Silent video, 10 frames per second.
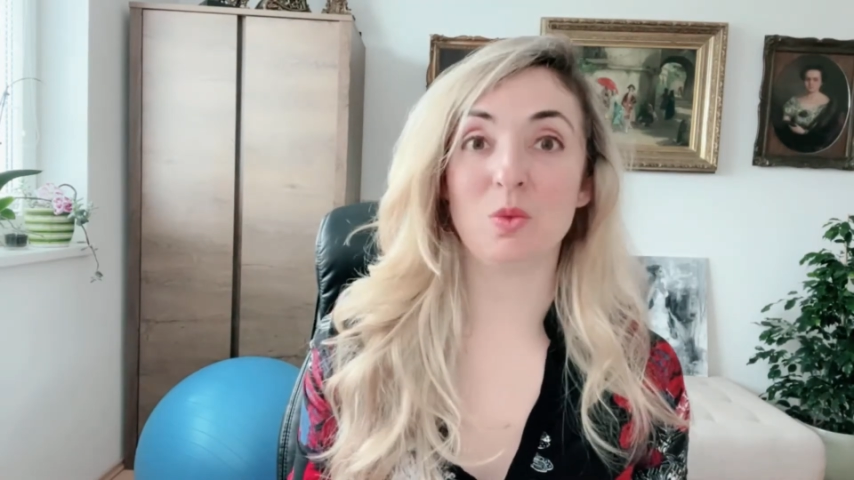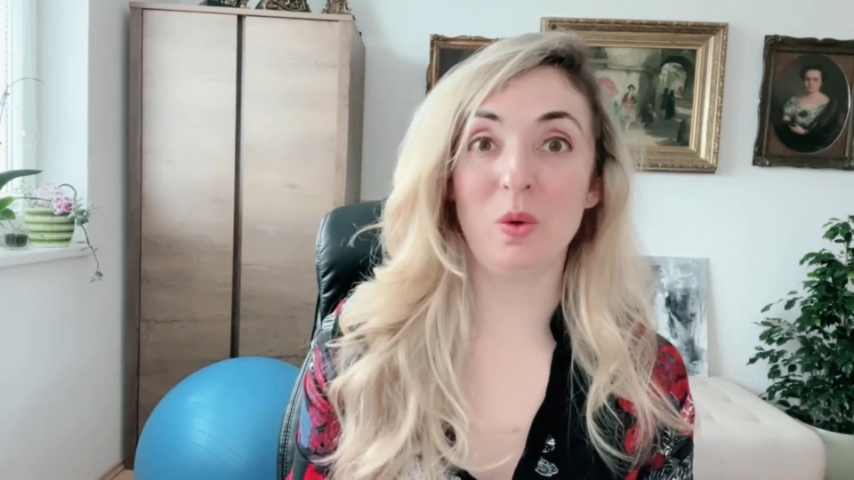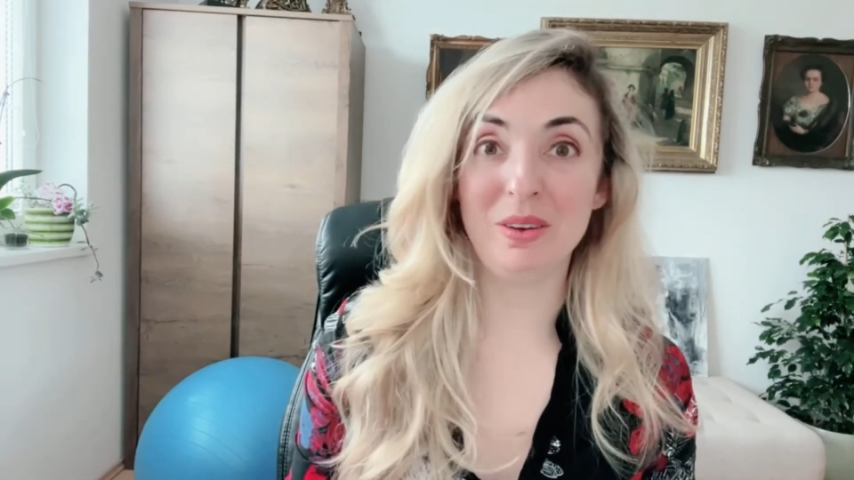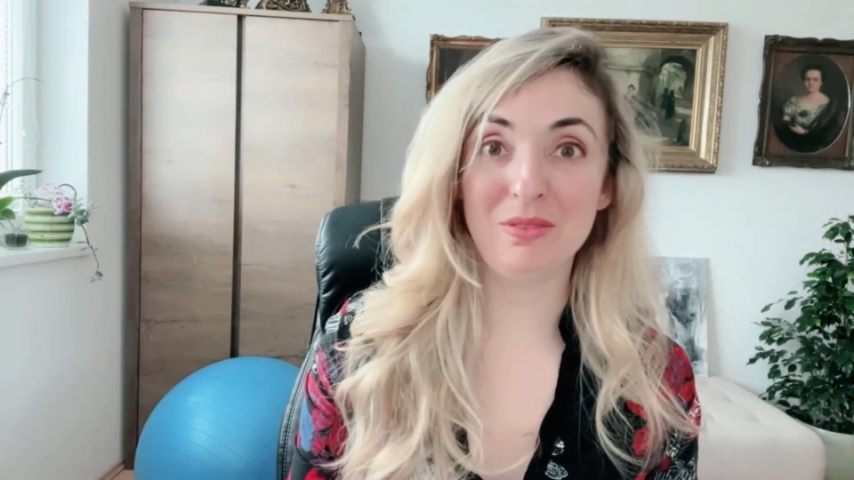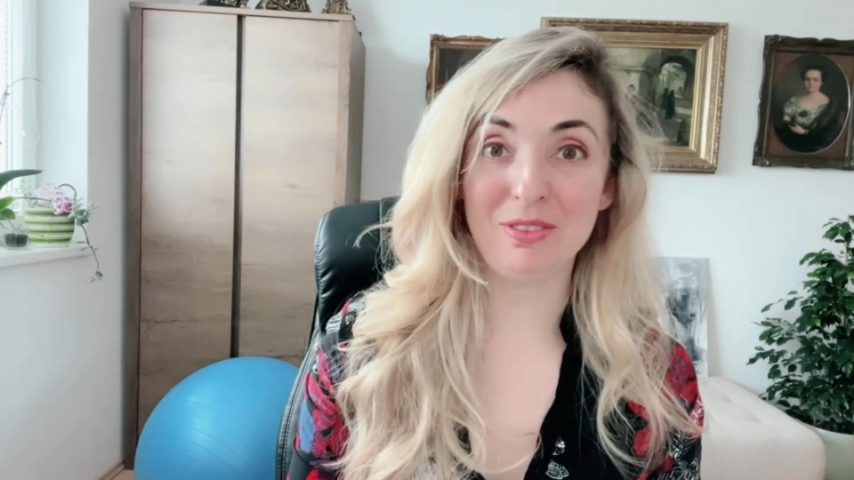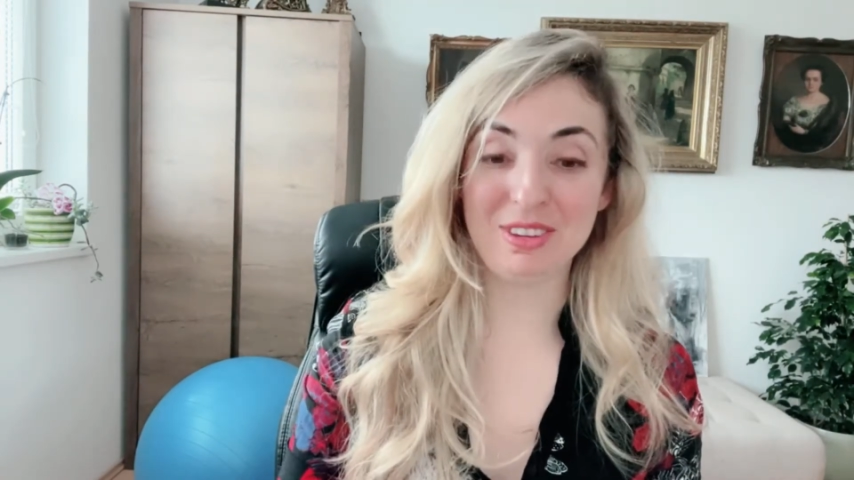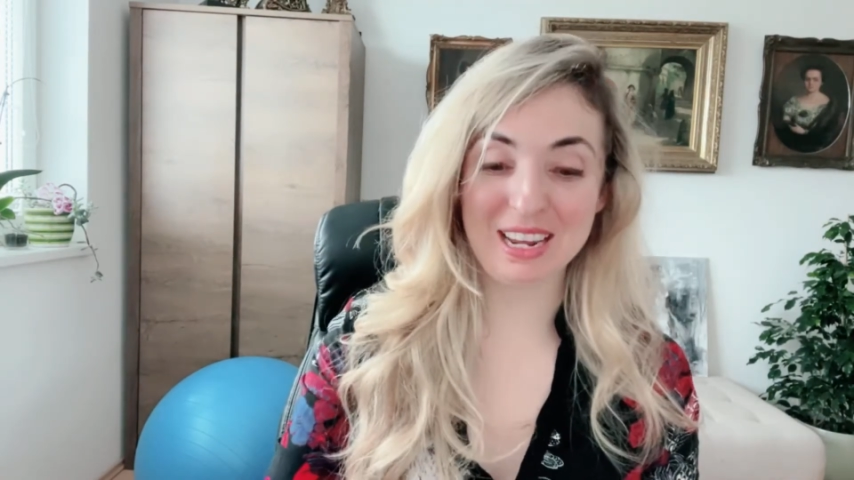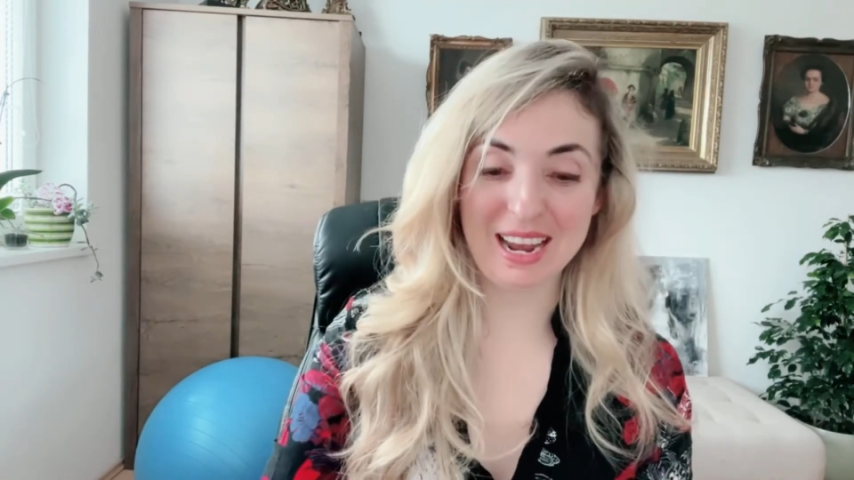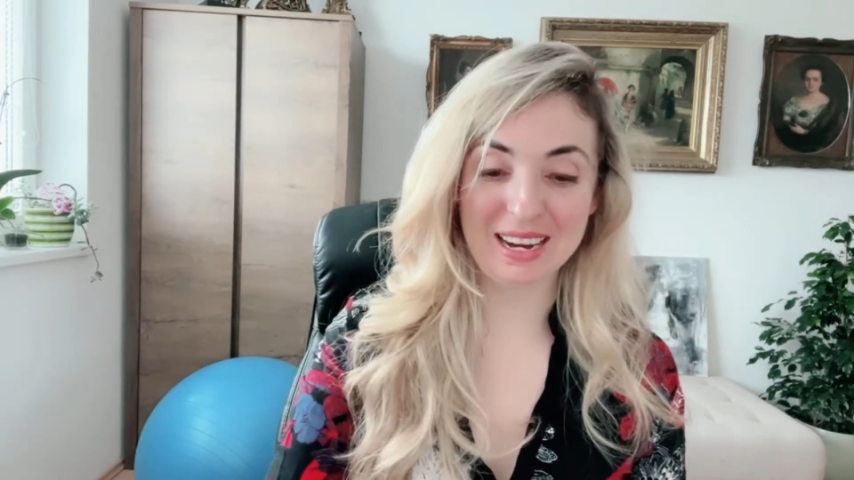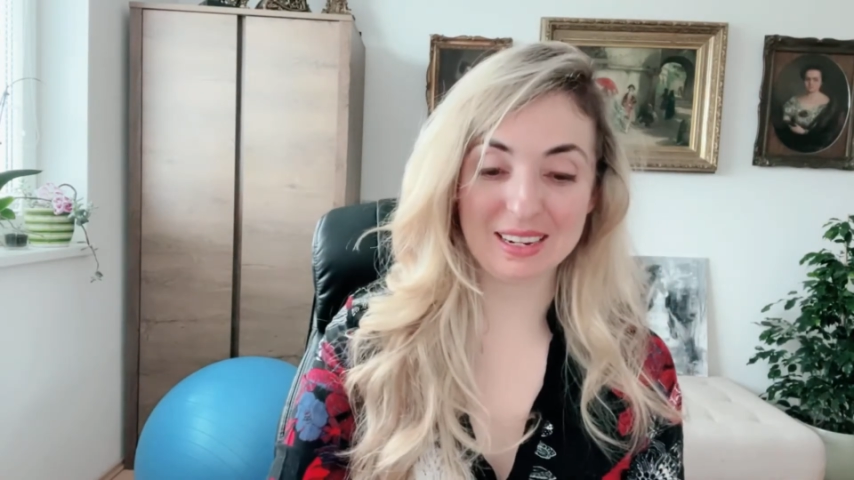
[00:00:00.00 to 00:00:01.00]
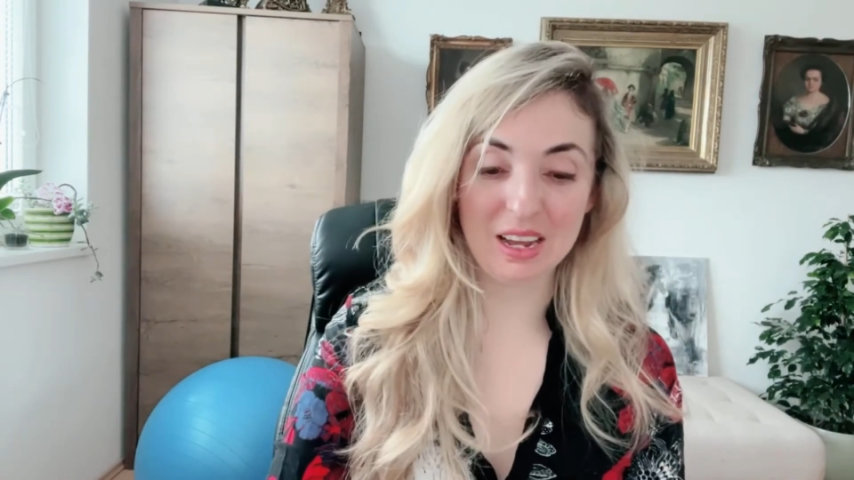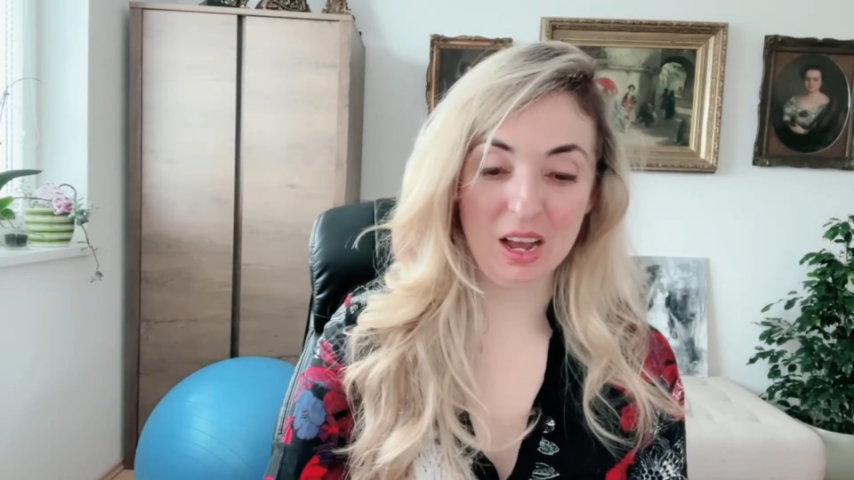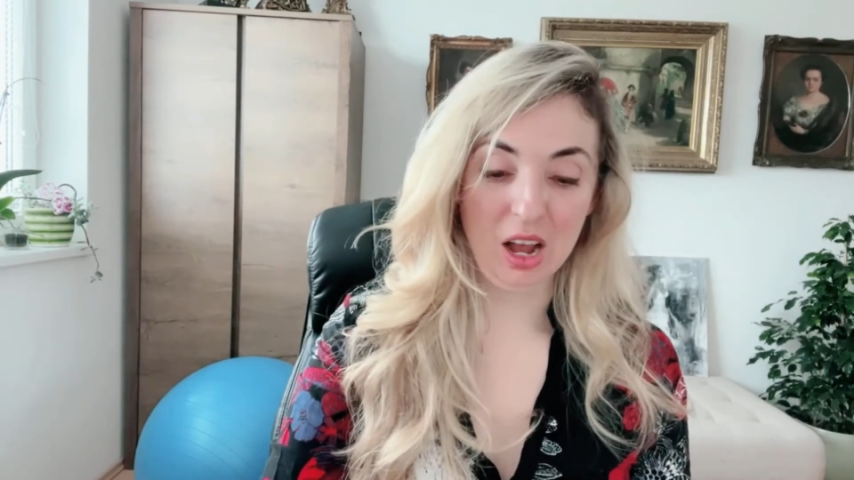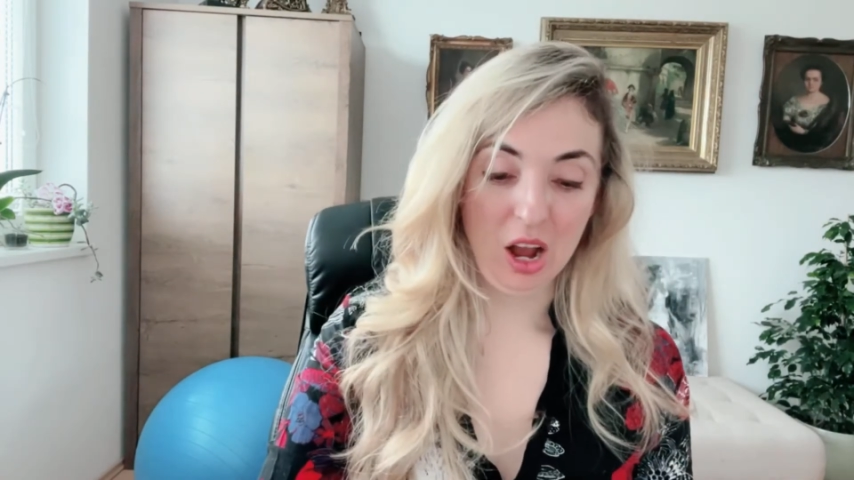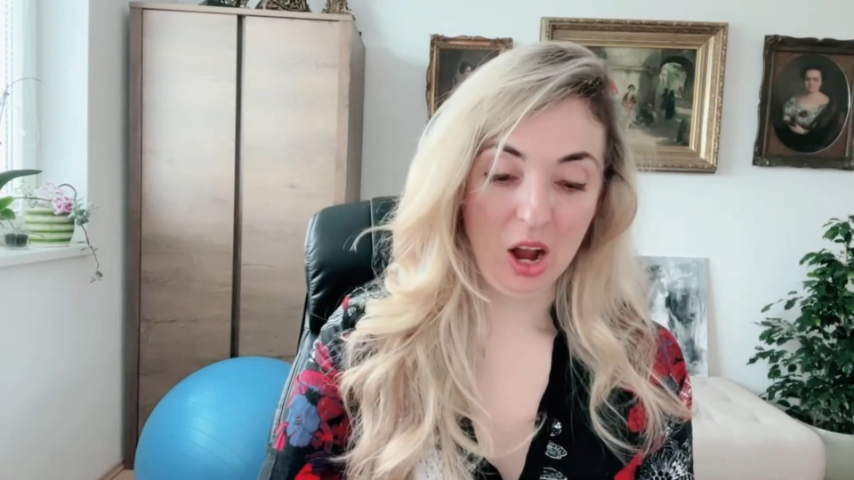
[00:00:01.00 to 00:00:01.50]
158.
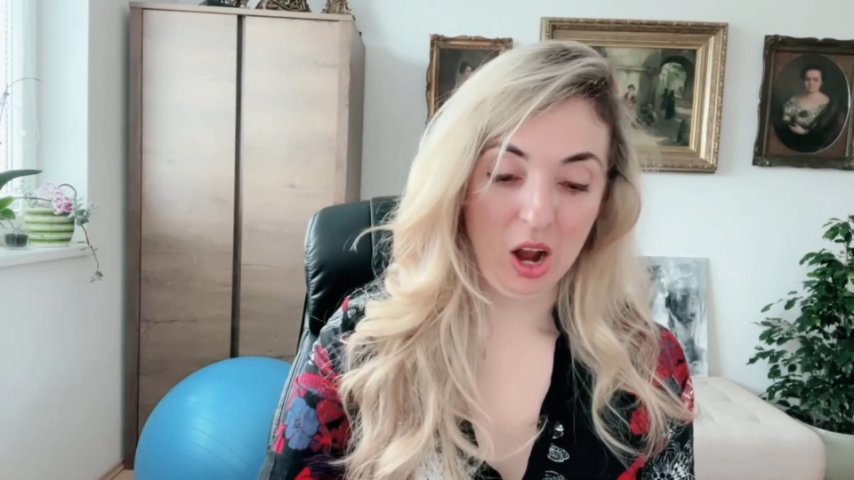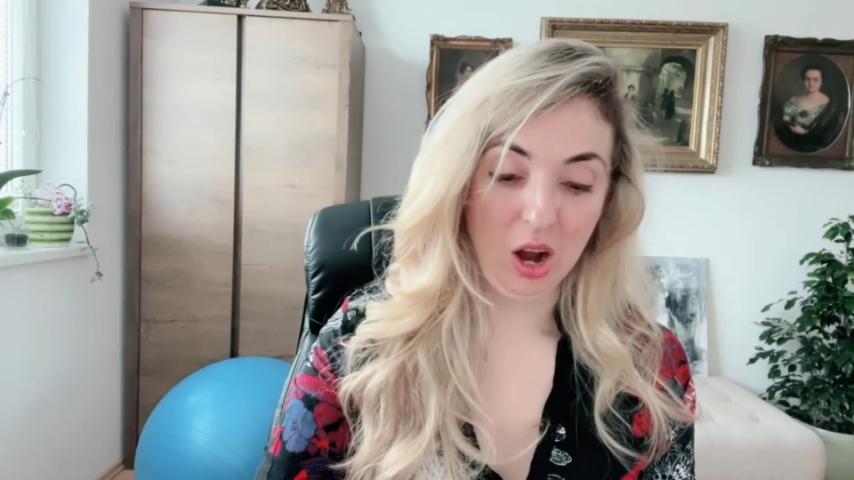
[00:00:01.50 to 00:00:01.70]
Oh,